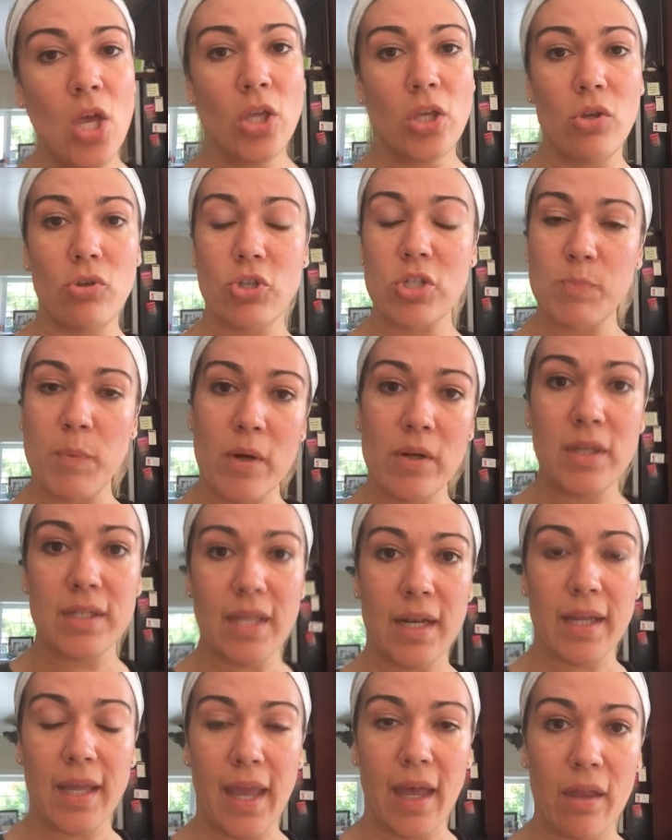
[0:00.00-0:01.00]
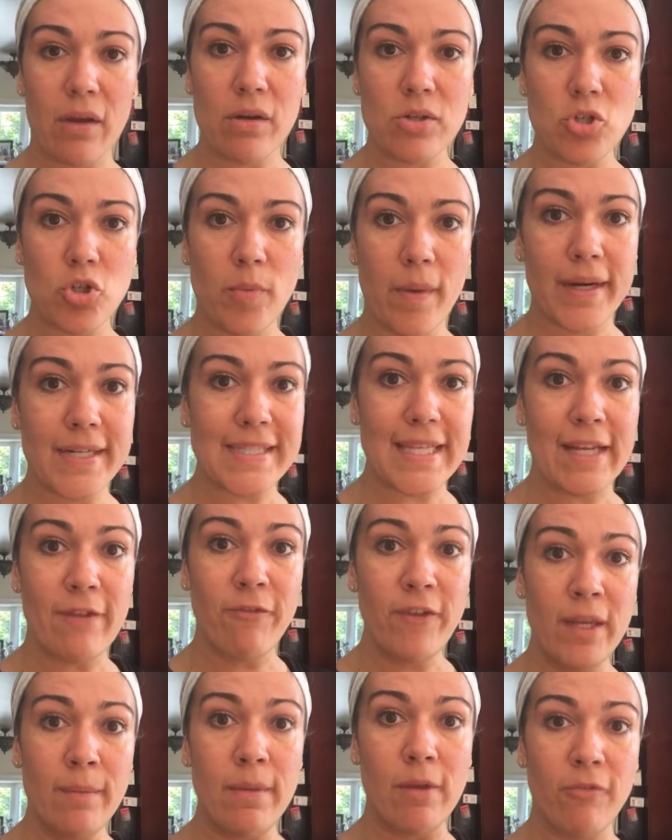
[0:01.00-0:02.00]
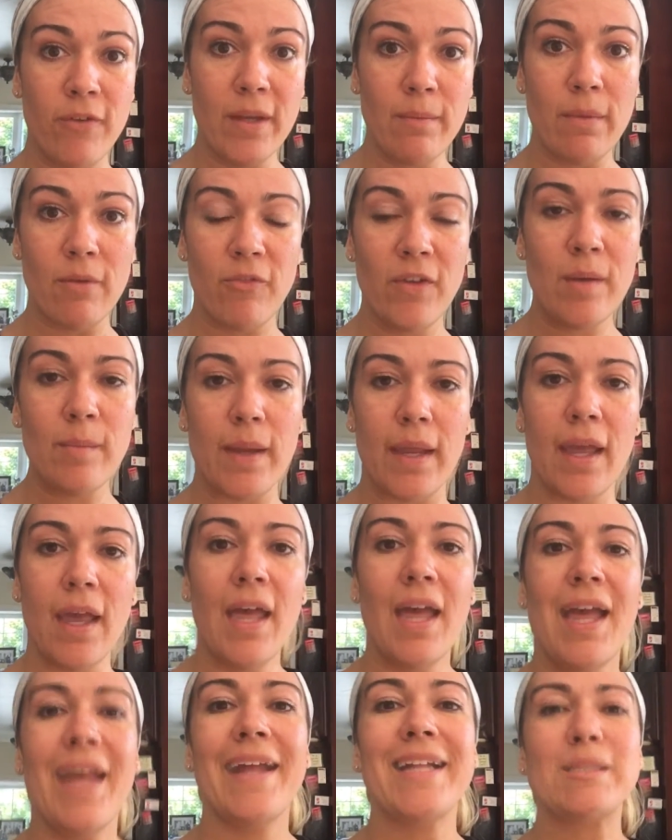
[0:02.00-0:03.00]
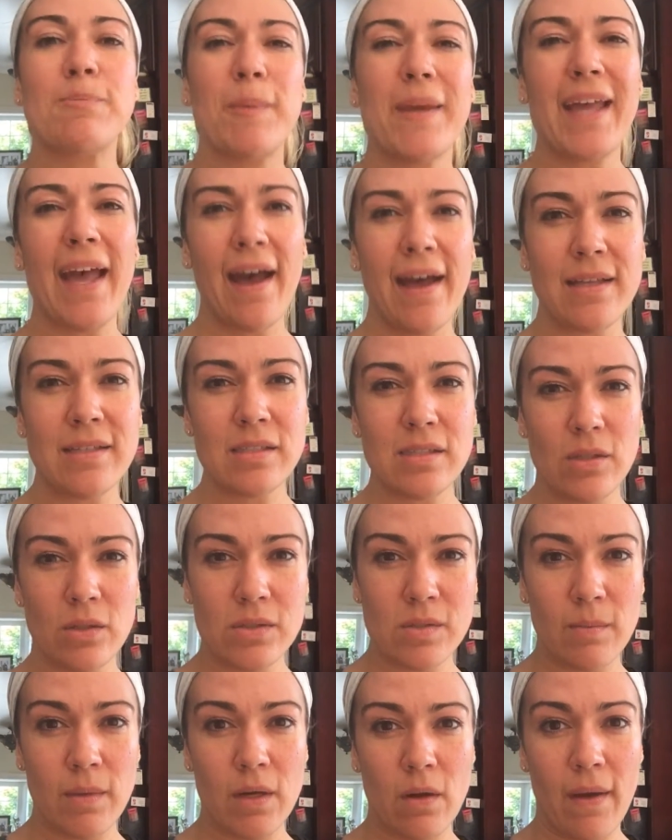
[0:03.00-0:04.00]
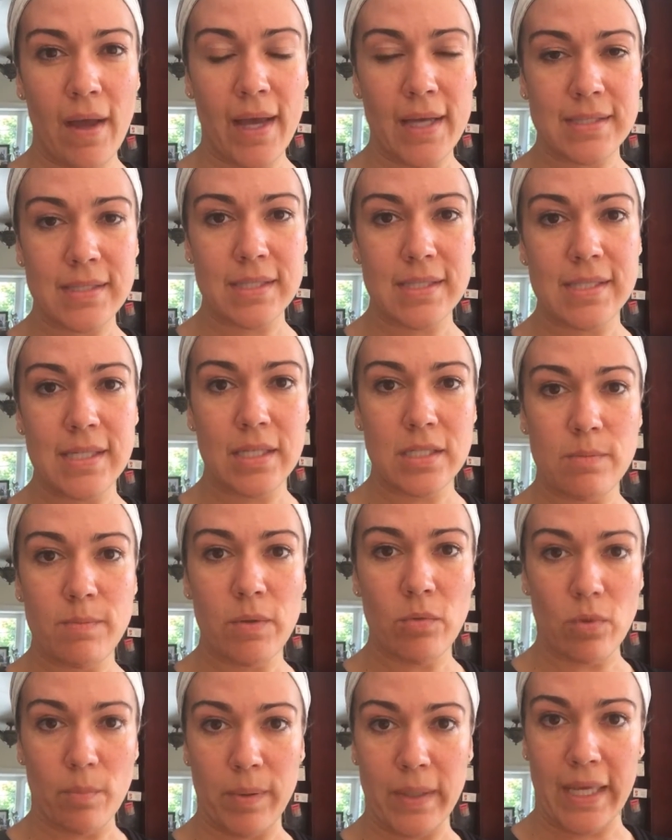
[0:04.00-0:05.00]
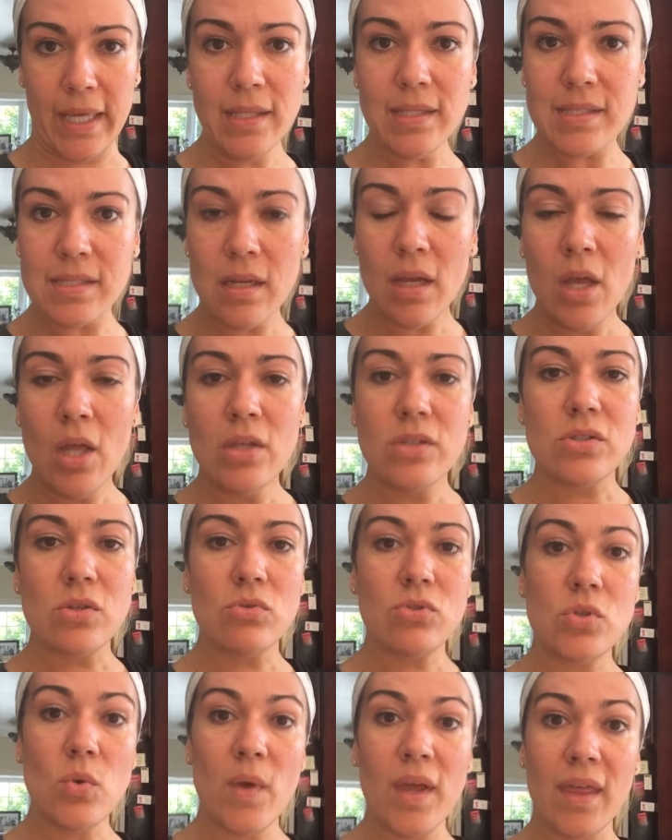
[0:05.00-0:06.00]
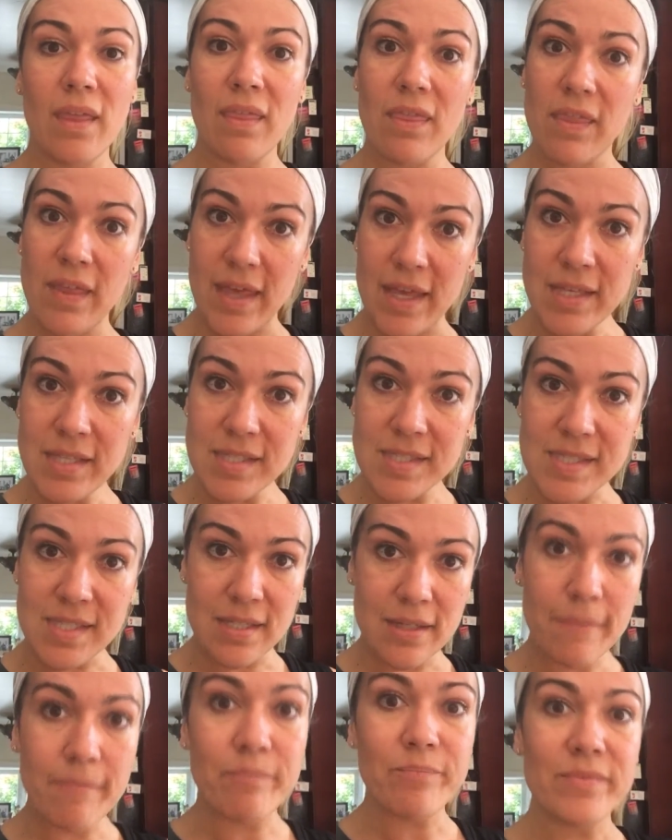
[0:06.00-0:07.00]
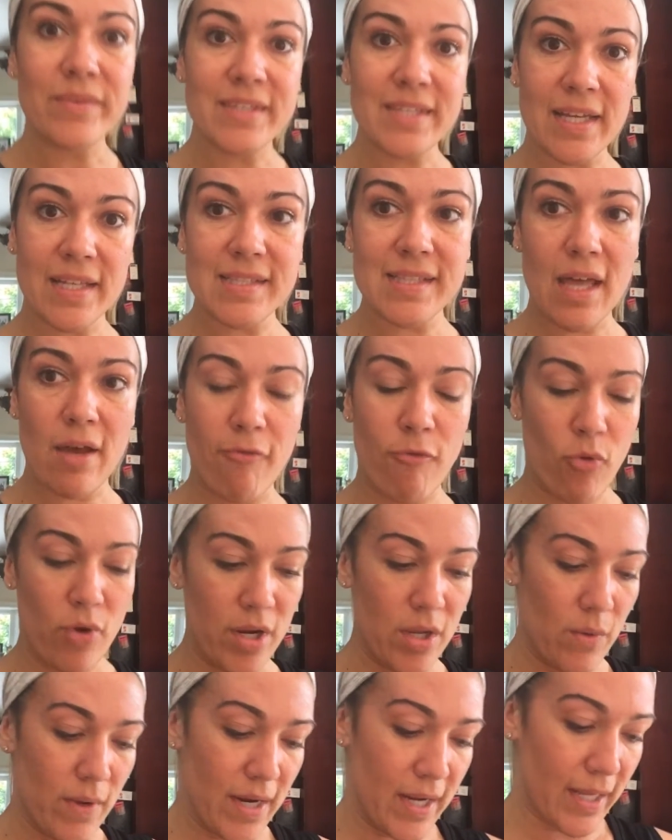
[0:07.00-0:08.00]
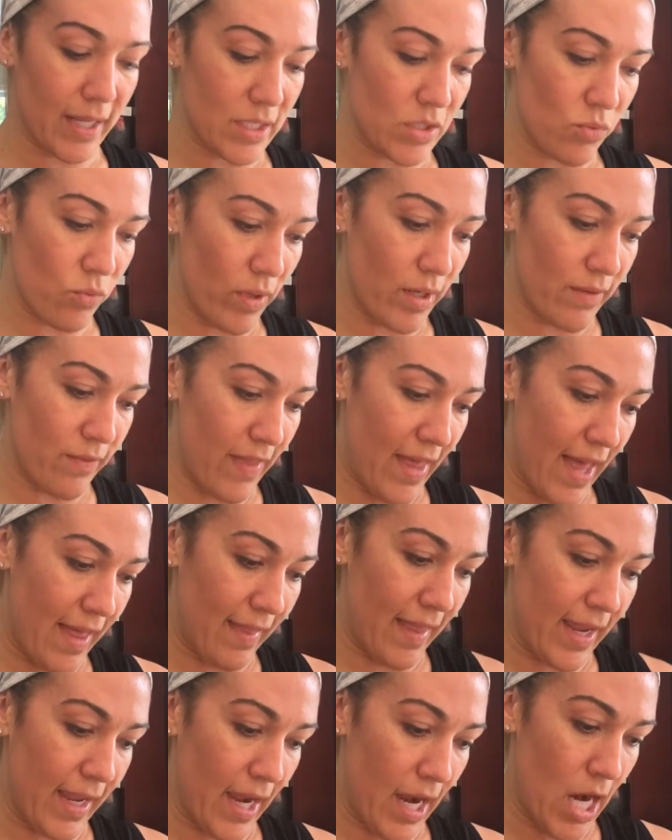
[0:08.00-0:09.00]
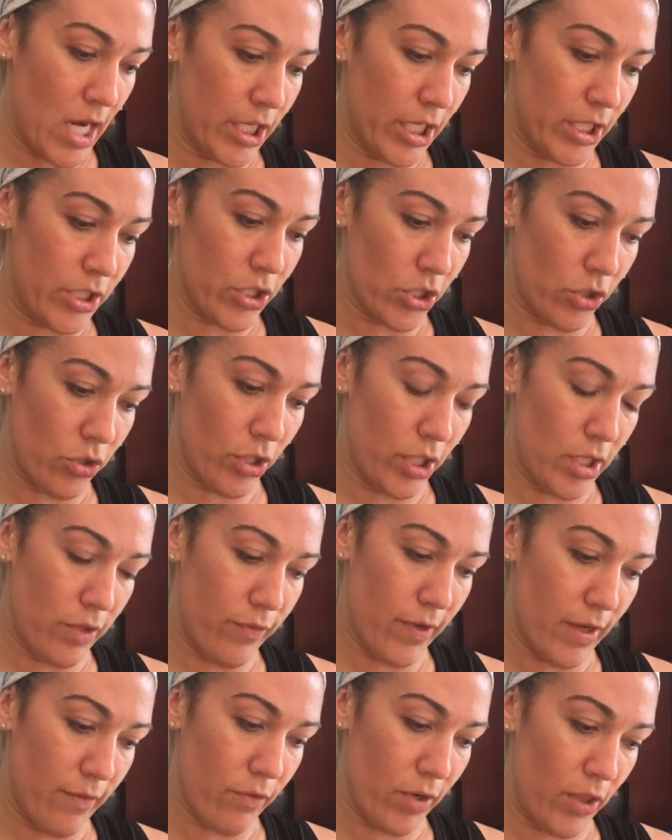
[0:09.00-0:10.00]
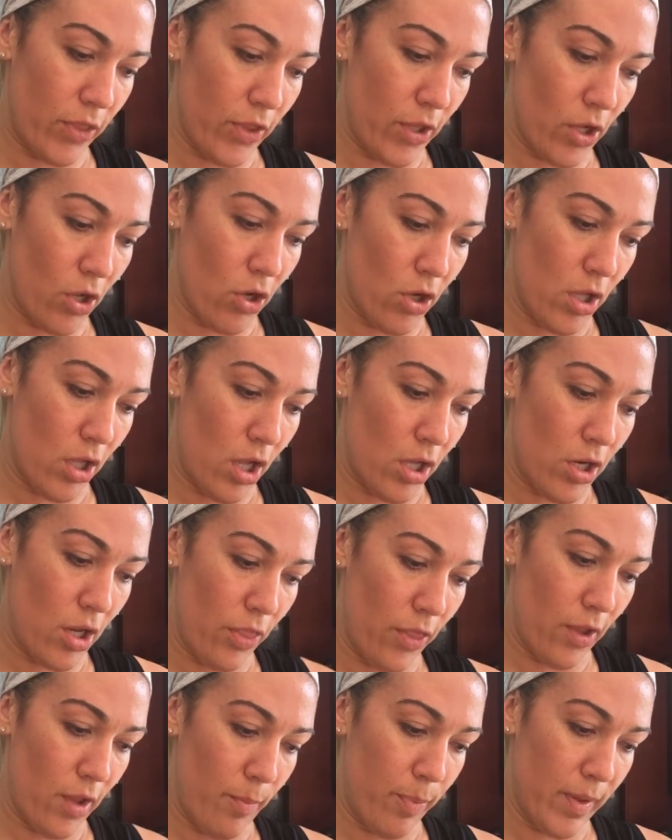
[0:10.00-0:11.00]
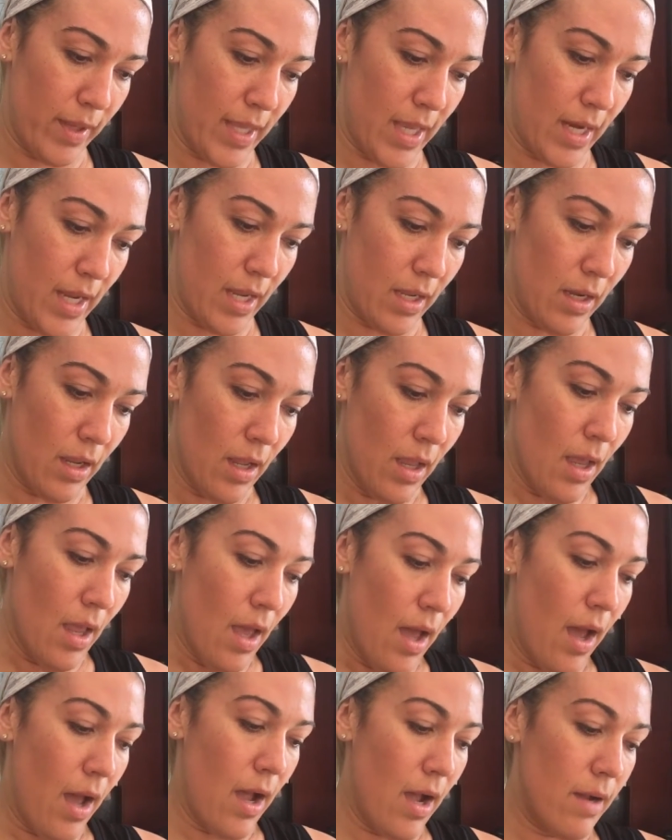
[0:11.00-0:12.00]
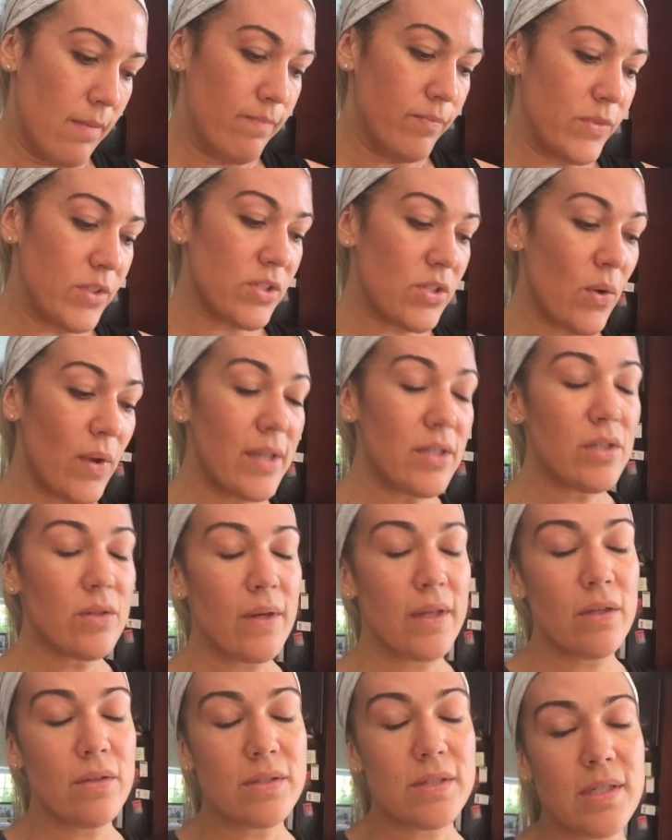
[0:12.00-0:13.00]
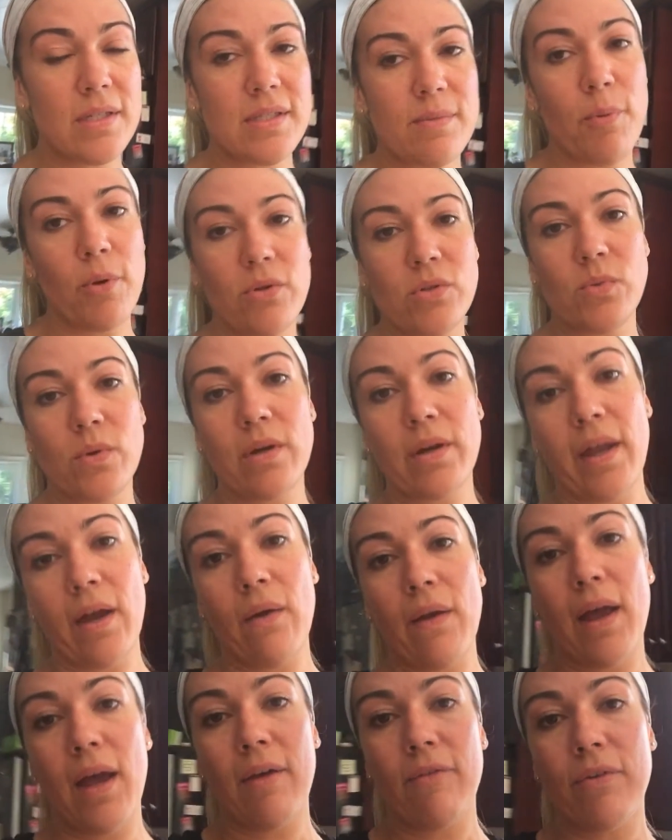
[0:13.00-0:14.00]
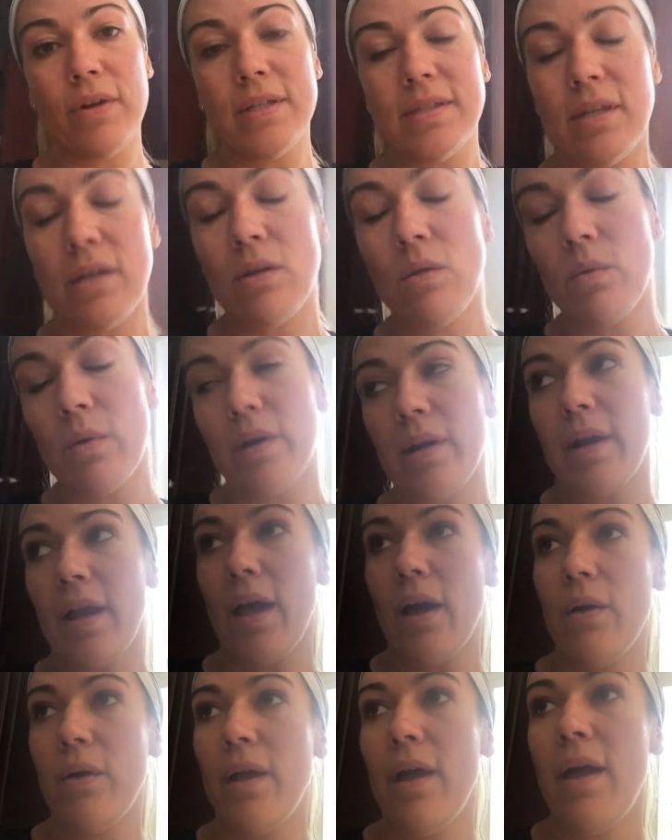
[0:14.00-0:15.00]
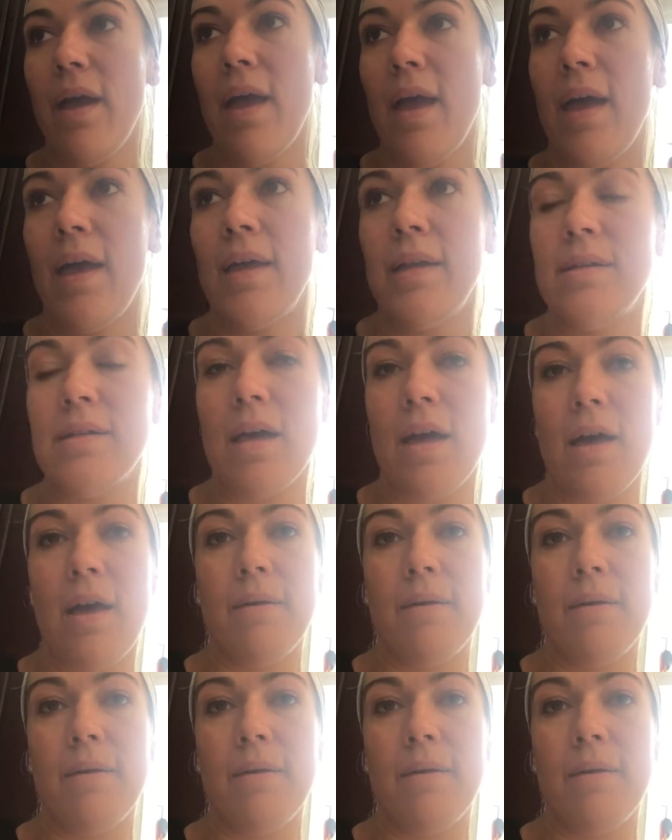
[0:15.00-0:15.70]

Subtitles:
you just burned a ton of calories and your body's like, feed me, feed me, feed me. It's because those amino acids need to be replaced. So doing this does that for you, and it gets rid of that like I need to crave everything on the planet. So I use this post-workout every single workout, and